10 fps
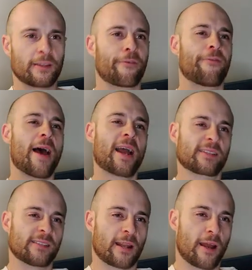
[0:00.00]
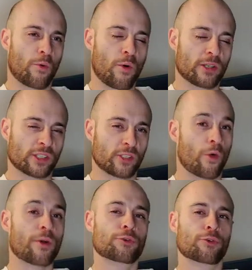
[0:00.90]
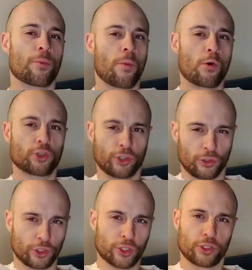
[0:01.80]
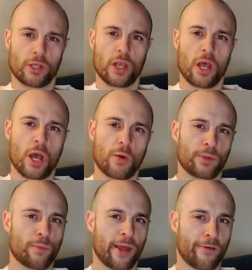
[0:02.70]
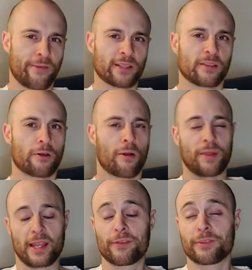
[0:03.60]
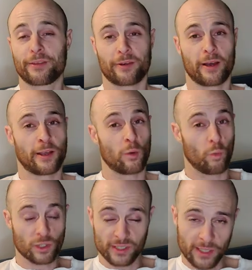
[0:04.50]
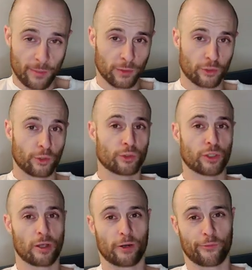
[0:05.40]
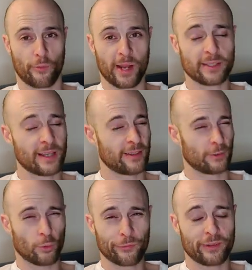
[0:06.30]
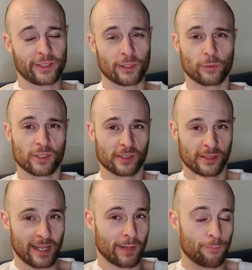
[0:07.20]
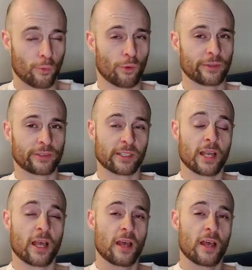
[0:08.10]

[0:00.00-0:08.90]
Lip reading: the fact that I was going through the motions with my affected arm, even if I wasn't able to use a lot of weight, and I don't think that was that important